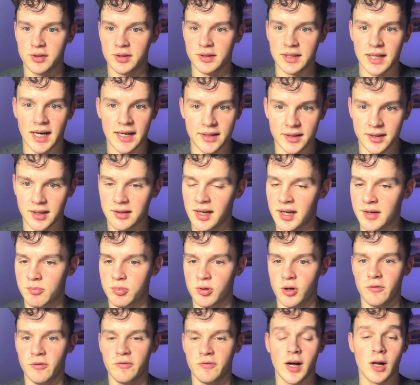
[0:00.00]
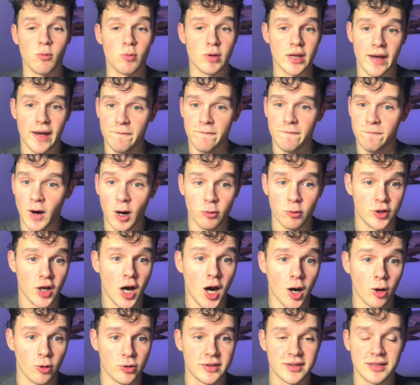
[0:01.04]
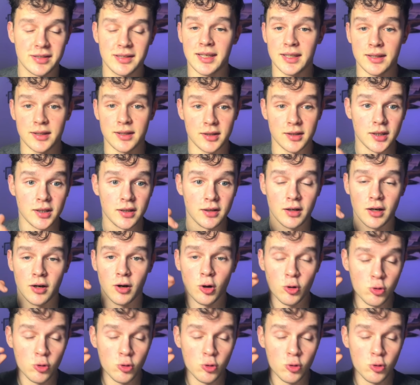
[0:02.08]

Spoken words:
the ideal client profile we have found out in the